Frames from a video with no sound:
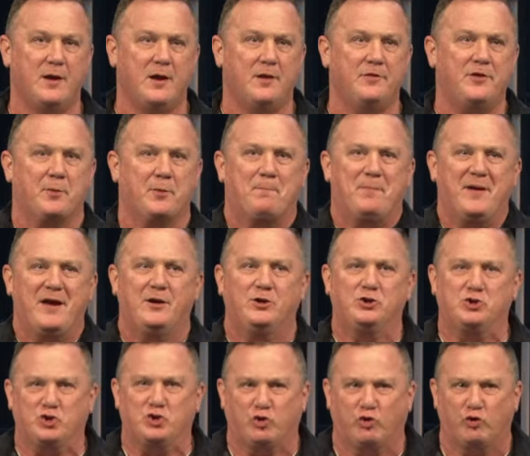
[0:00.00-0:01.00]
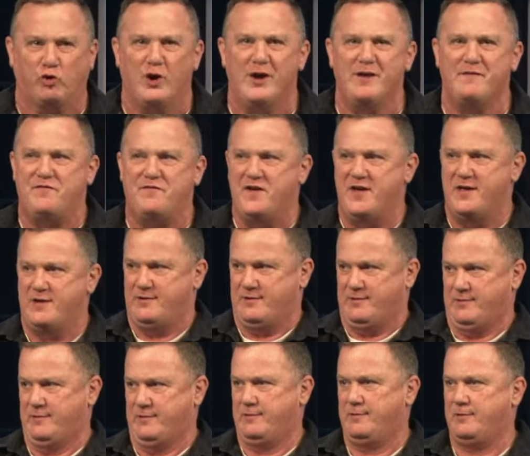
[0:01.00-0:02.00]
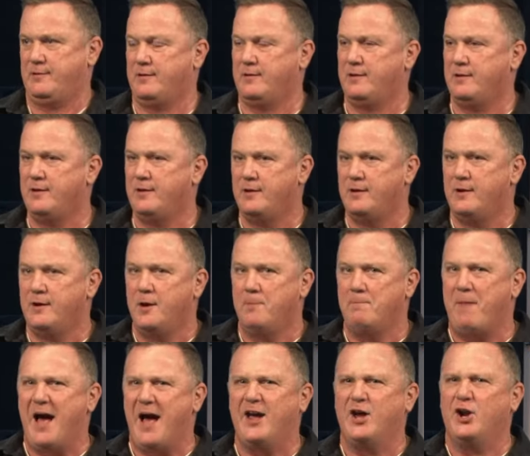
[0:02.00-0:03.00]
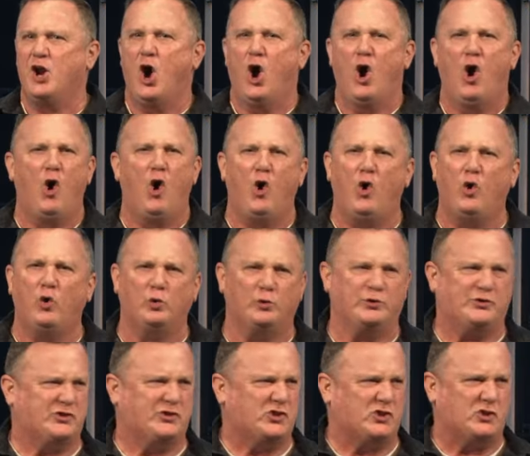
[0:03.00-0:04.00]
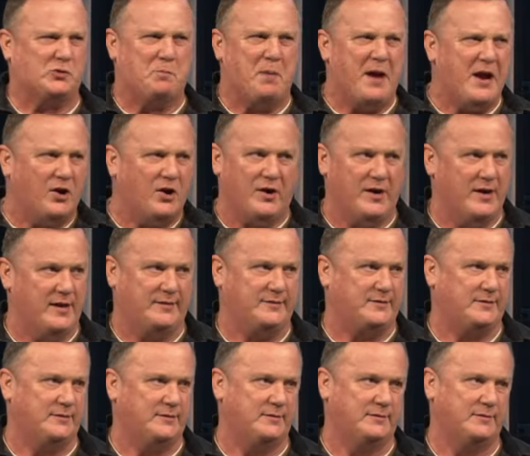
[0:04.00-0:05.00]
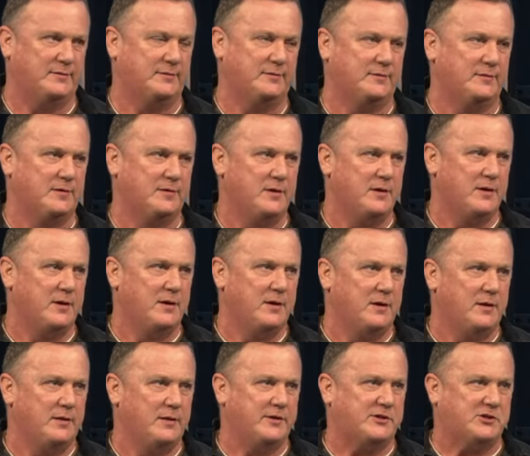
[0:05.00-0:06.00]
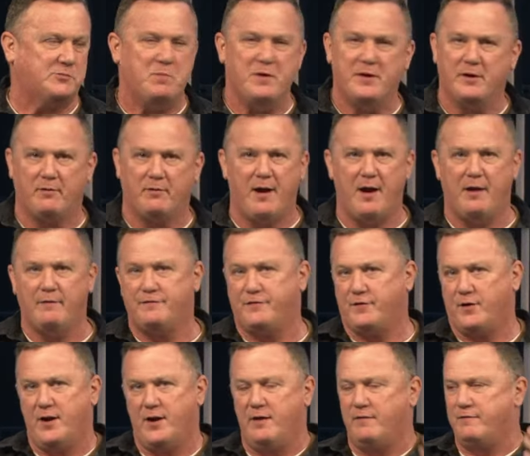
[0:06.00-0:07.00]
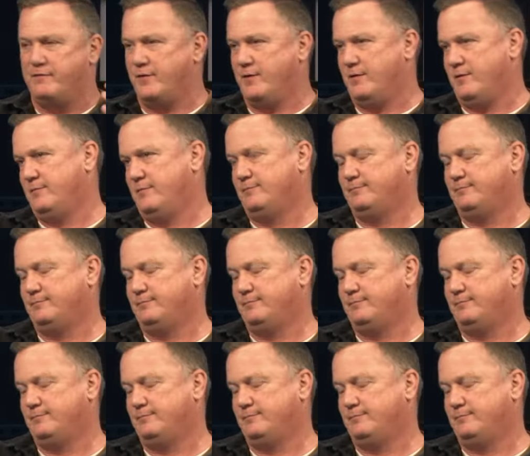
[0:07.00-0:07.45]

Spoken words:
They're being driven by an old spirit that's been around forever.